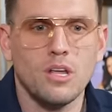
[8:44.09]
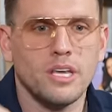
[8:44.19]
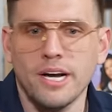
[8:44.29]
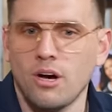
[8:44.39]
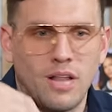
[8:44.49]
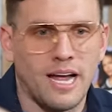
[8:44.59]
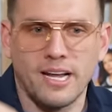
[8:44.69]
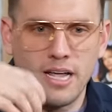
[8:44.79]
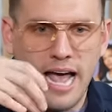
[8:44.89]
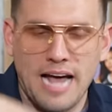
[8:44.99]
you know, like
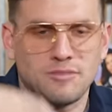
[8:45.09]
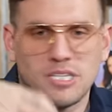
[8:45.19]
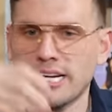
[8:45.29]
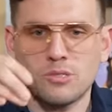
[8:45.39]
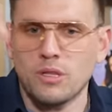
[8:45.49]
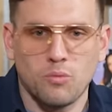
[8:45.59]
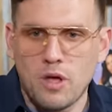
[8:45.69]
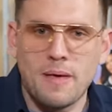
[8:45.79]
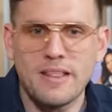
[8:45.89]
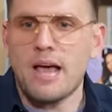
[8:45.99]
have sex with
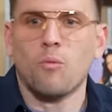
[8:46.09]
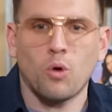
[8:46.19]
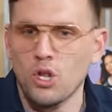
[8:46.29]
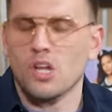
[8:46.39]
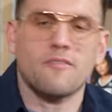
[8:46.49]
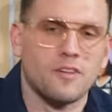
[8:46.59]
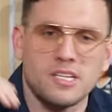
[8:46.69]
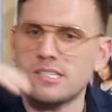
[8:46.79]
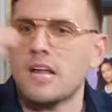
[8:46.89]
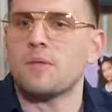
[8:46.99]
women that were looking for the
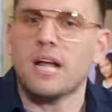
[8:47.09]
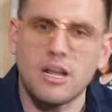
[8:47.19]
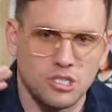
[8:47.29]
same thing, uh,